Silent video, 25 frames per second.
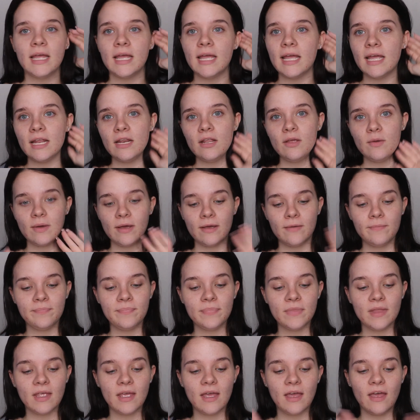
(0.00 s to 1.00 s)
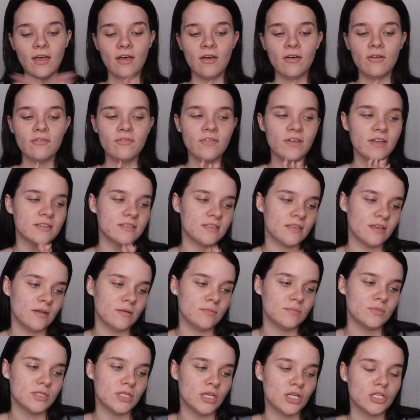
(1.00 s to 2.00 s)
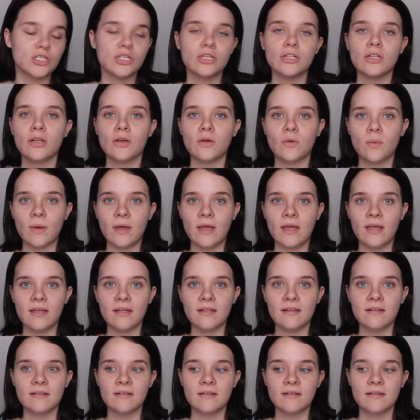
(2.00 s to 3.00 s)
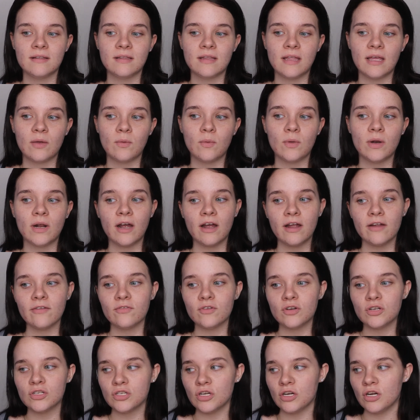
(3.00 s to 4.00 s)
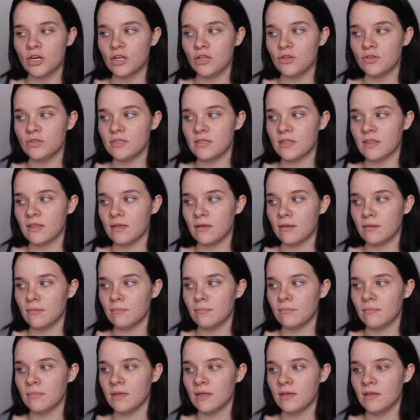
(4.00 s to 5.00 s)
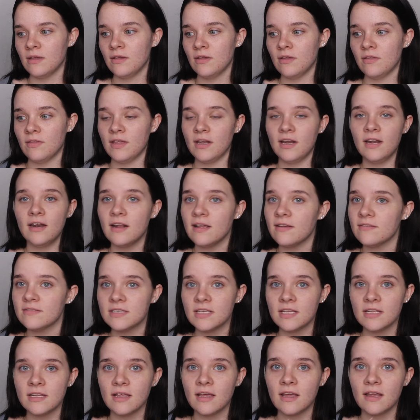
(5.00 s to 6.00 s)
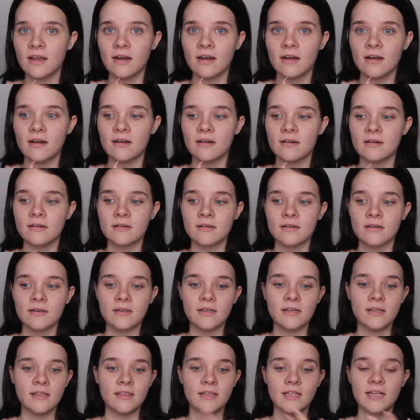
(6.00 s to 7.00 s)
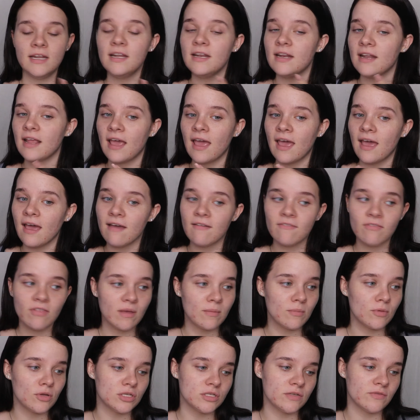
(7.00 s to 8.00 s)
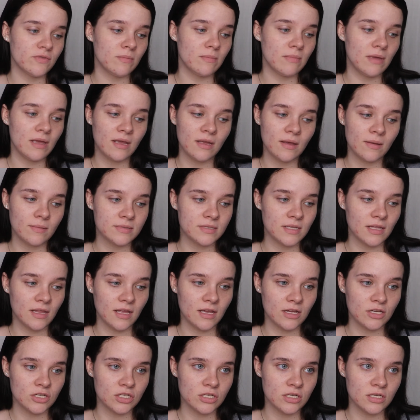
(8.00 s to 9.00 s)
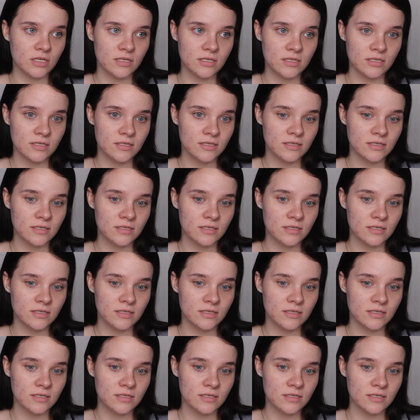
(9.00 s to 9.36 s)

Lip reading: Anyway, e.l.f. has come such a long way. Like when I first started using them, they didn't have skincare. They didn't have that much of a makeup selection.